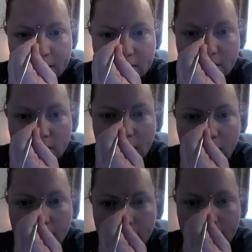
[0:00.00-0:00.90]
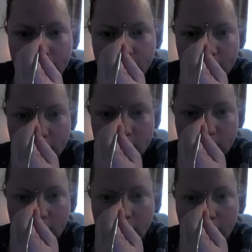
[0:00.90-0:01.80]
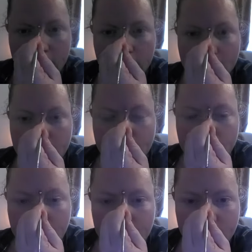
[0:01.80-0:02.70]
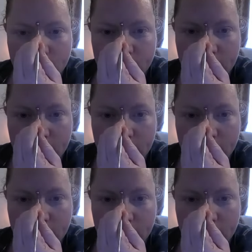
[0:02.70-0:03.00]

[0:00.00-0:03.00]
So nice, gentle